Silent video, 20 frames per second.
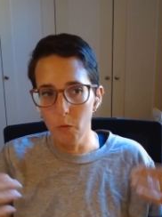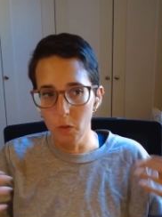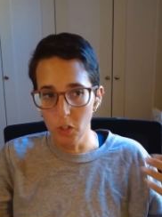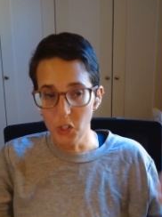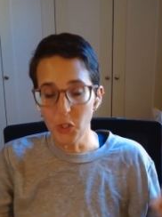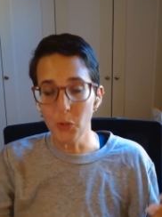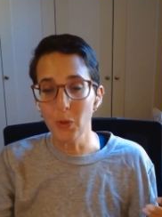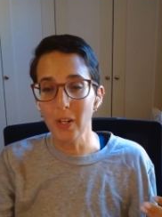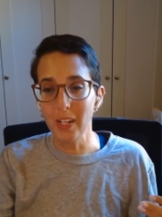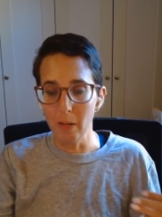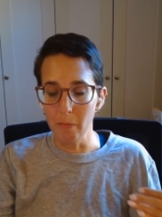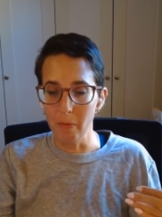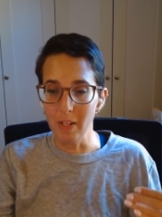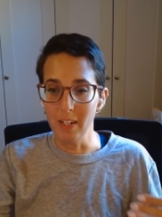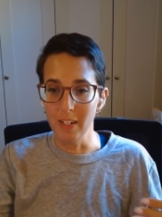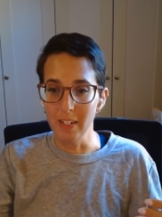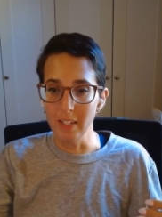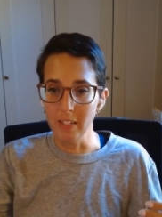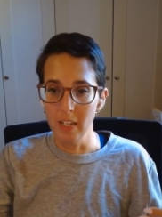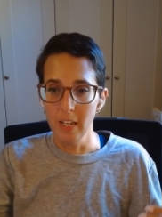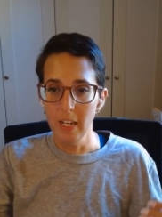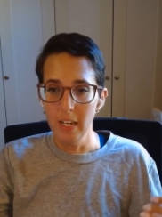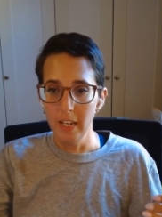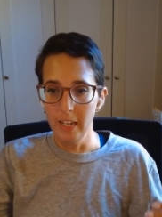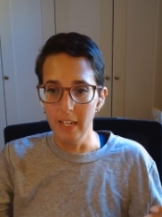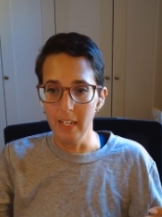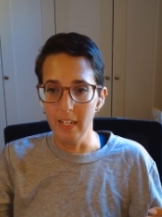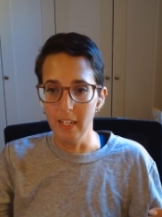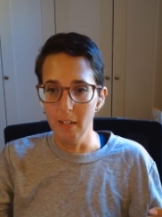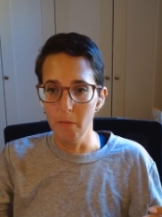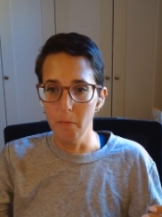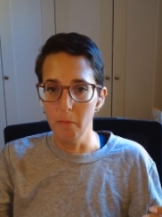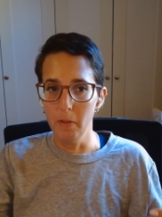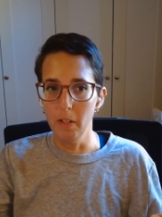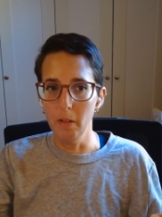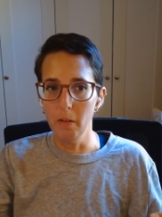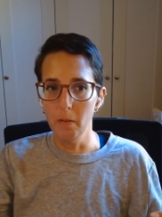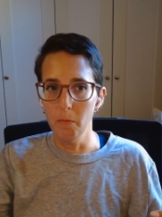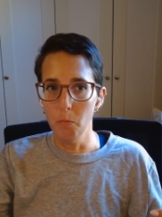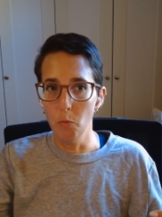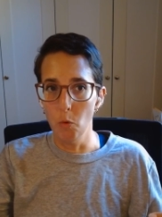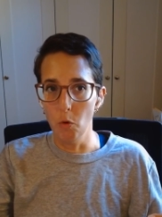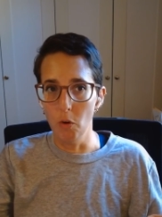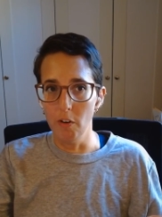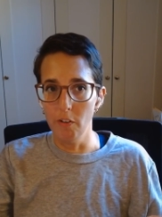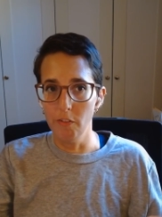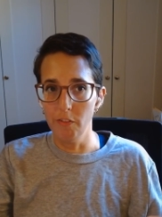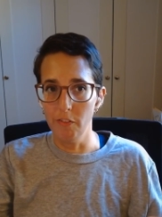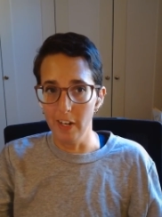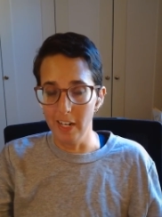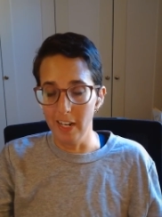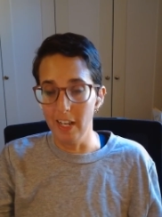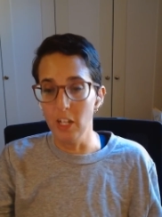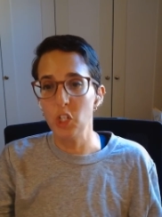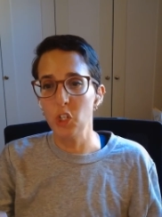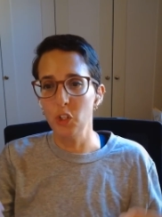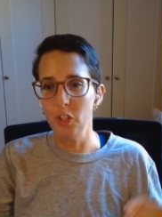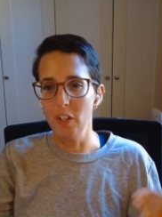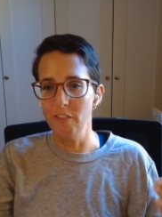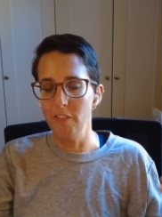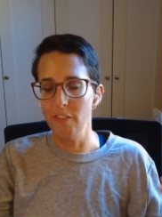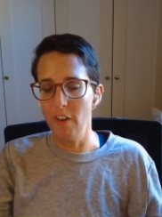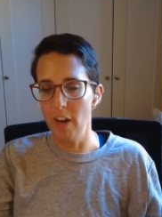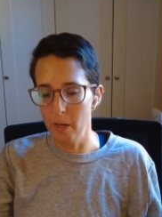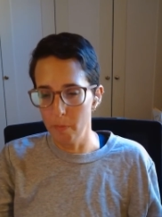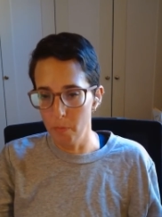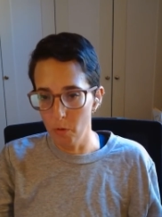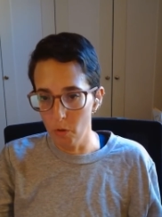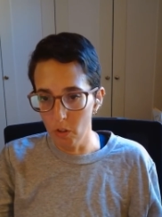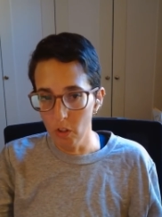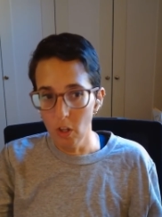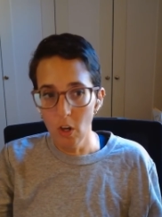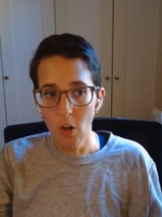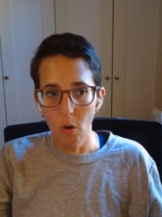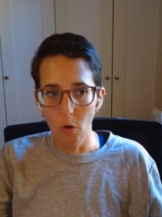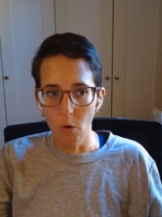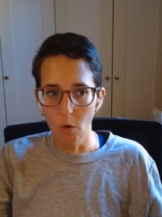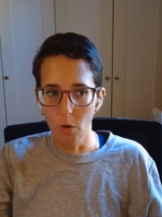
we're doing it because it can be more financially viable